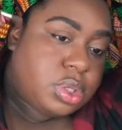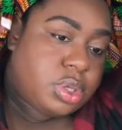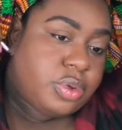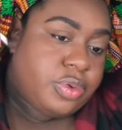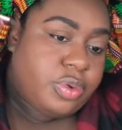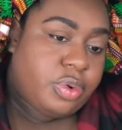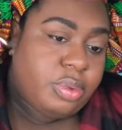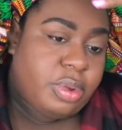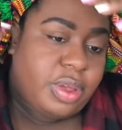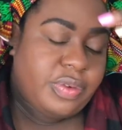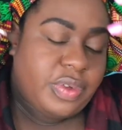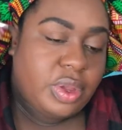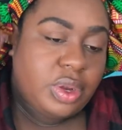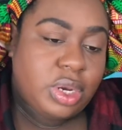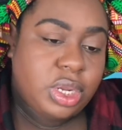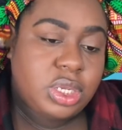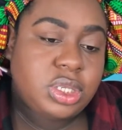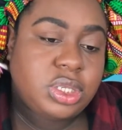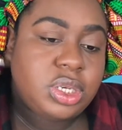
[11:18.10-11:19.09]
So for my
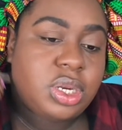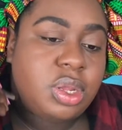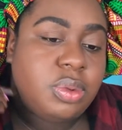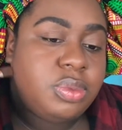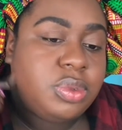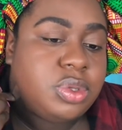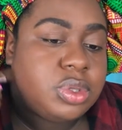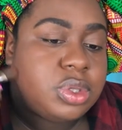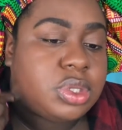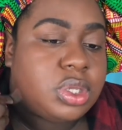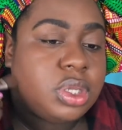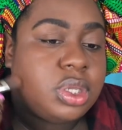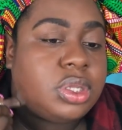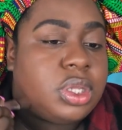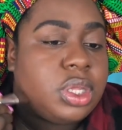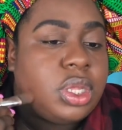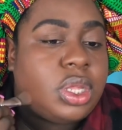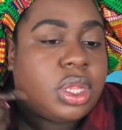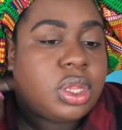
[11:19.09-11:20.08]
foundation, I'm
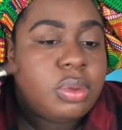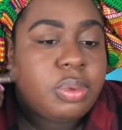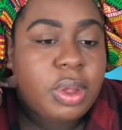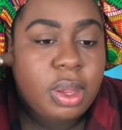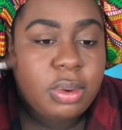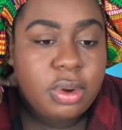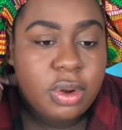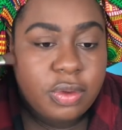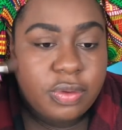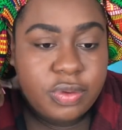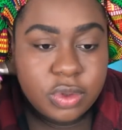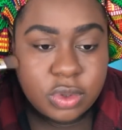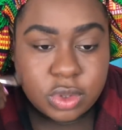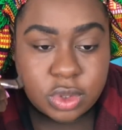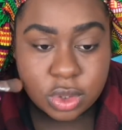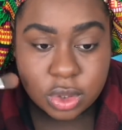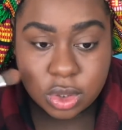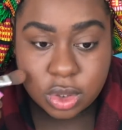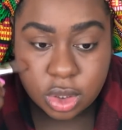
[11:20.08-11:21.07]
using the Colourpop No
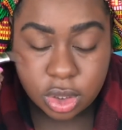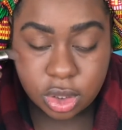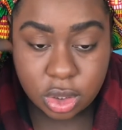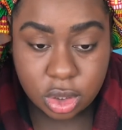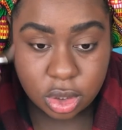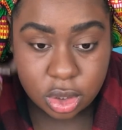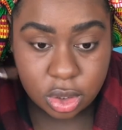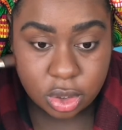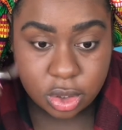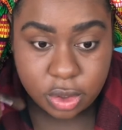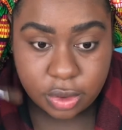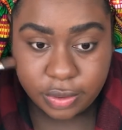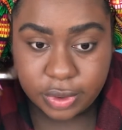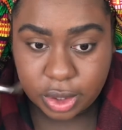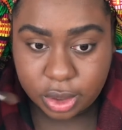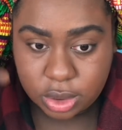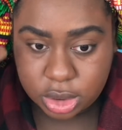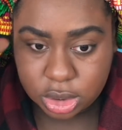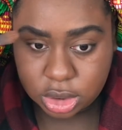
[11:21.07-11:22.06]
Filter
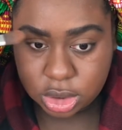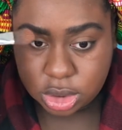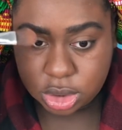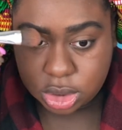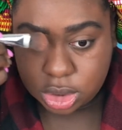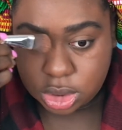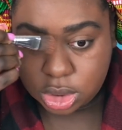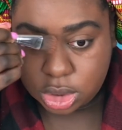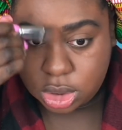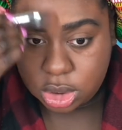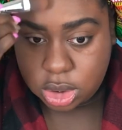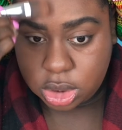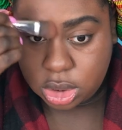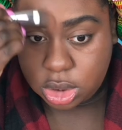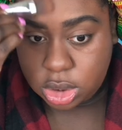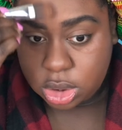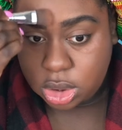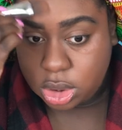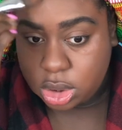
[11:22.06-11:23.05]

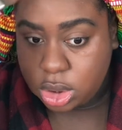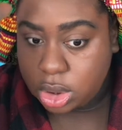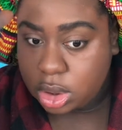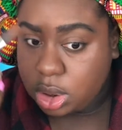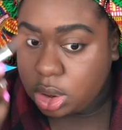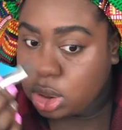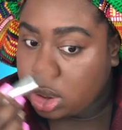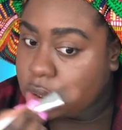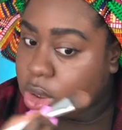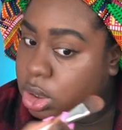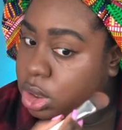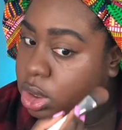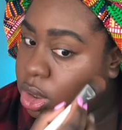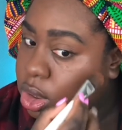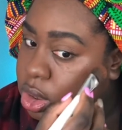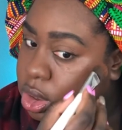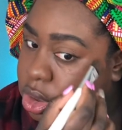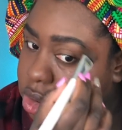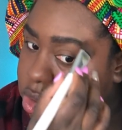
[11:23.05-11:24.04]
foundation.
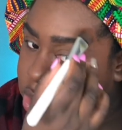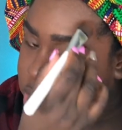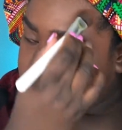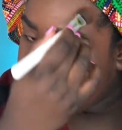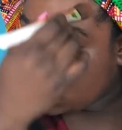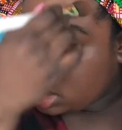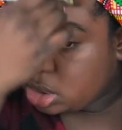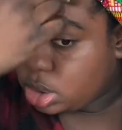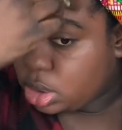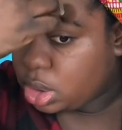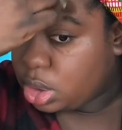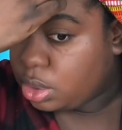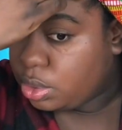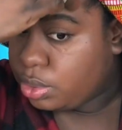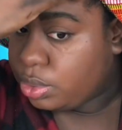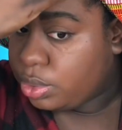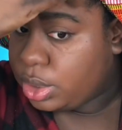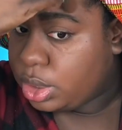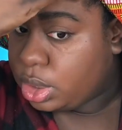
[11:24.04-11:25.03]
It's actually
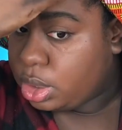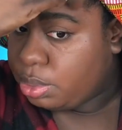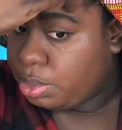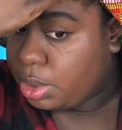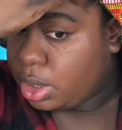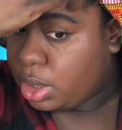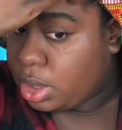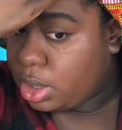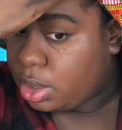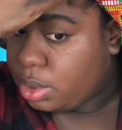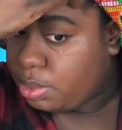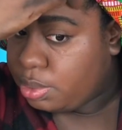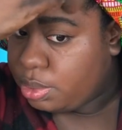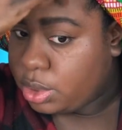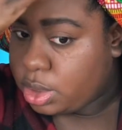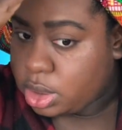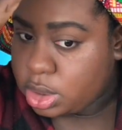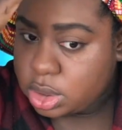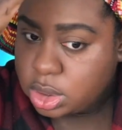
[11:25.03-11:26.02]
really bomb.
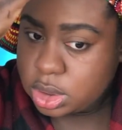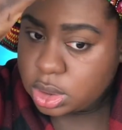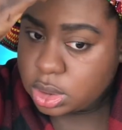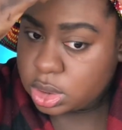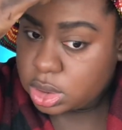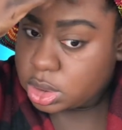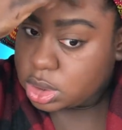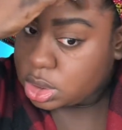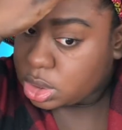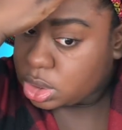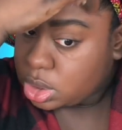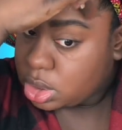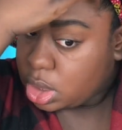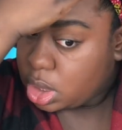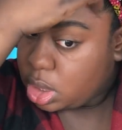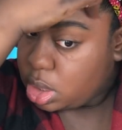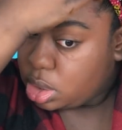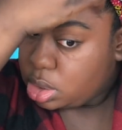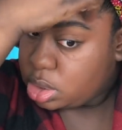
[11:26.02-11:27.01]
It's only six
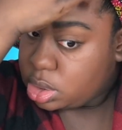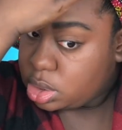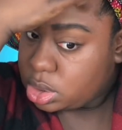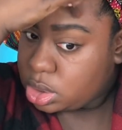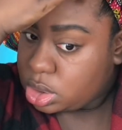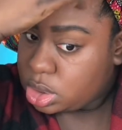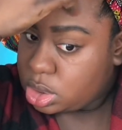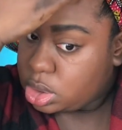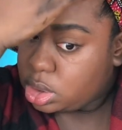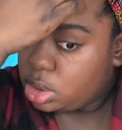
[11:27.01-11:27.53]
dollars.